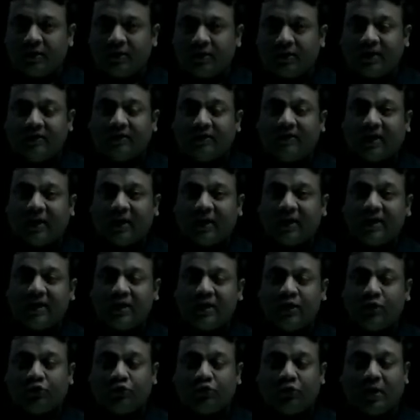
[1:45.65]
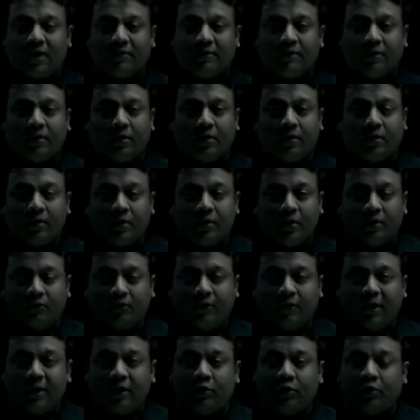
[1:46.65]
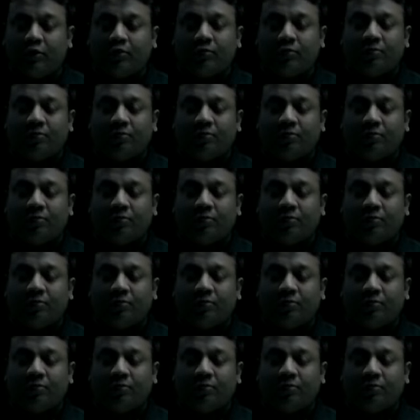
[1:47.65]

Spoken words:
Then secondly, you should have a very good